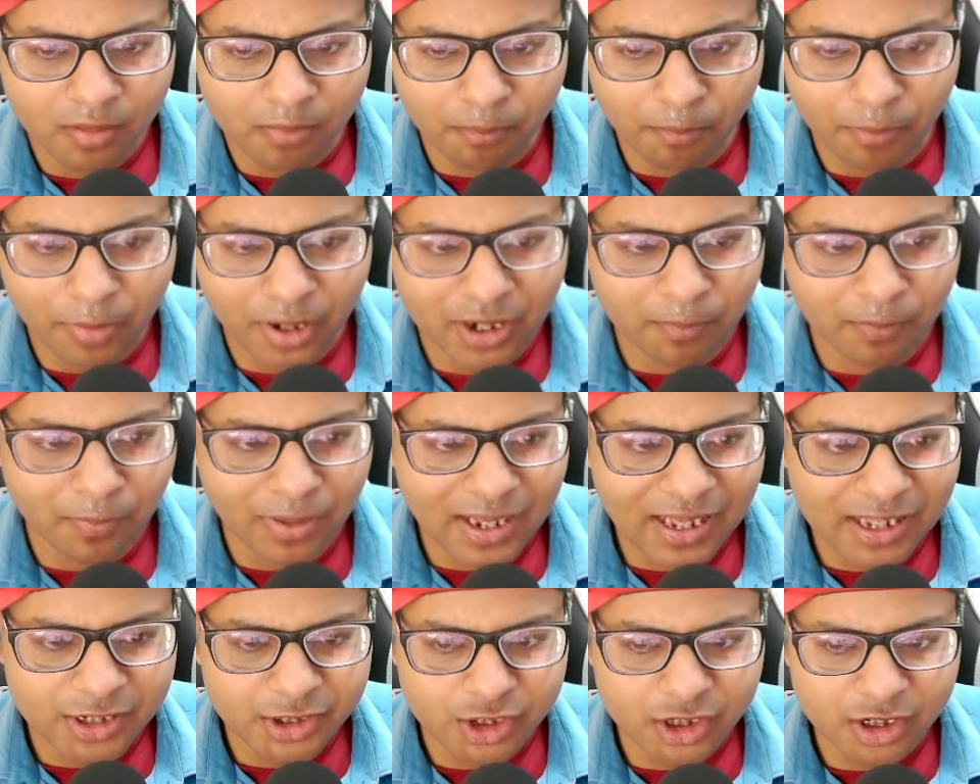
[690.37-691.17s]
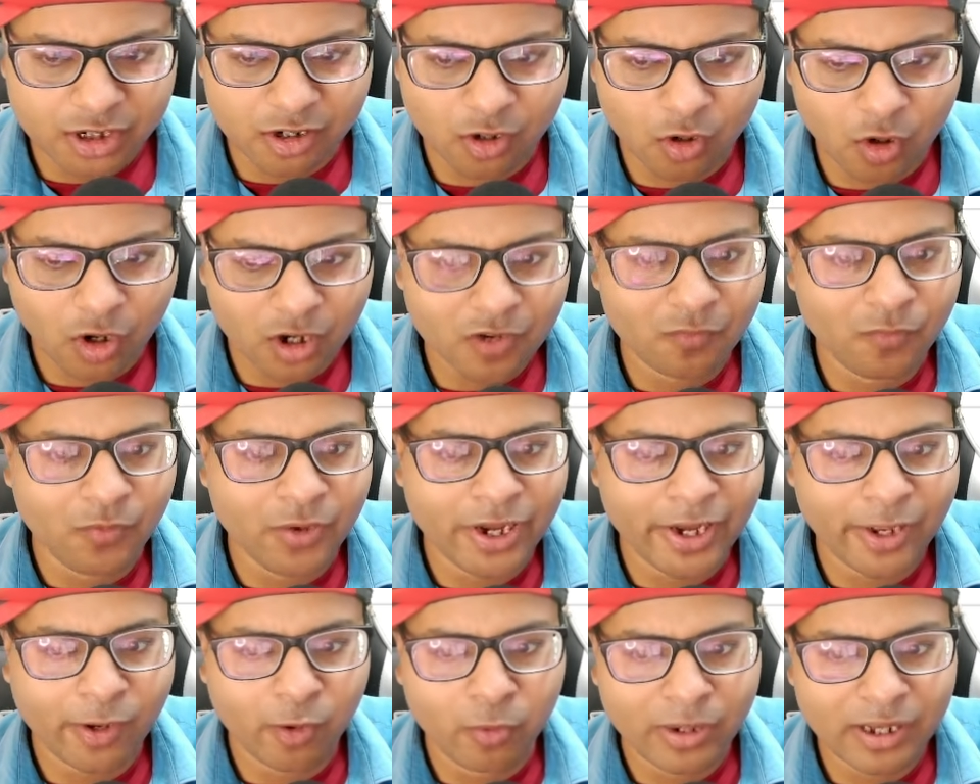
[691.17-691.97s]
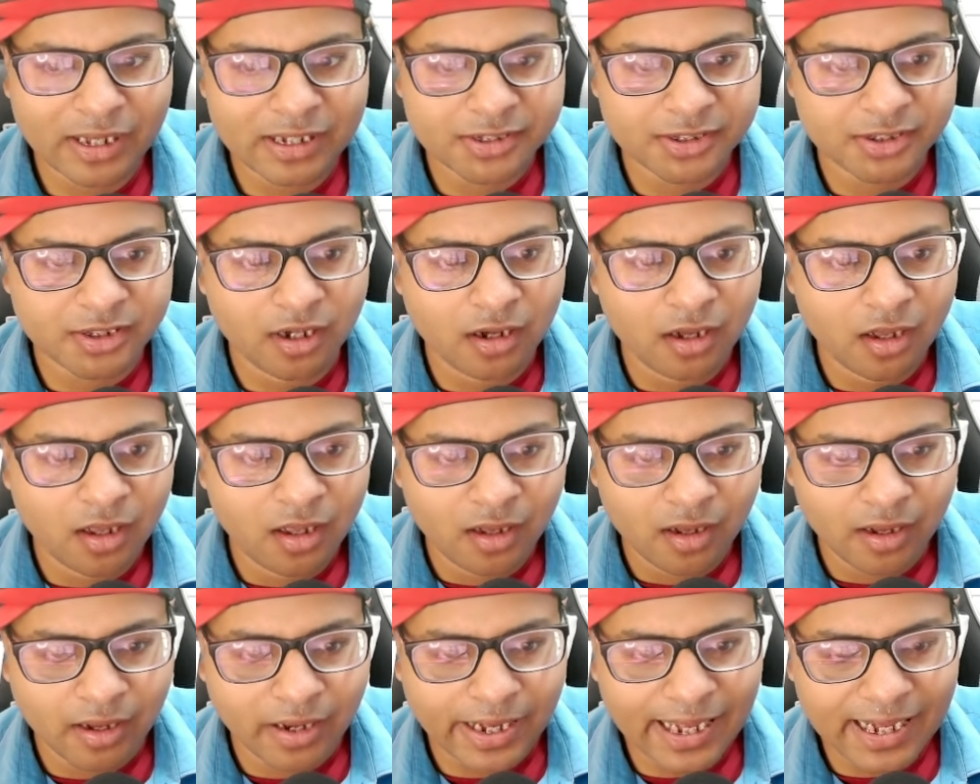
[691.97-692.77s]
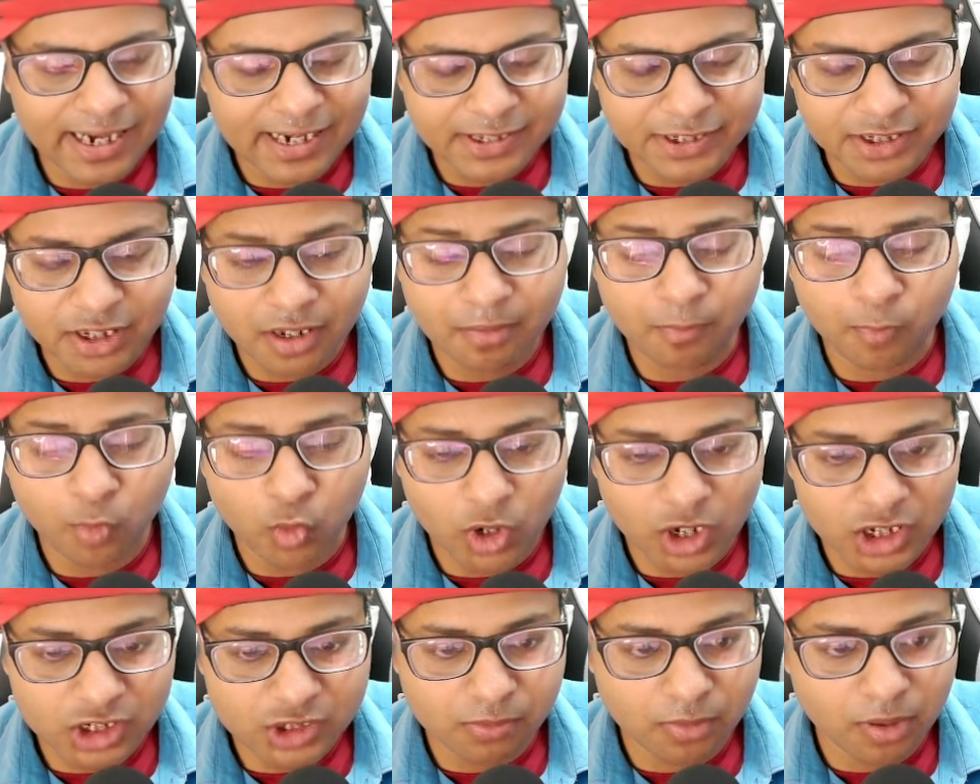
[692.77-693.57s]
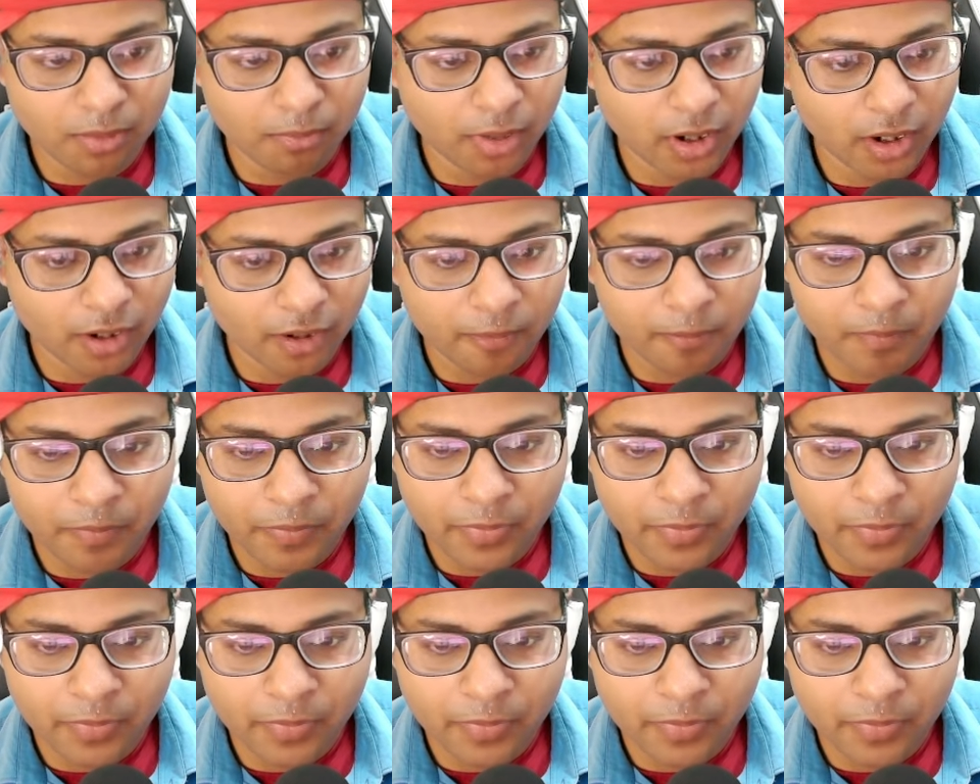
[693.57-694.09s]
but Blanchette not very good as the garrison bonus member.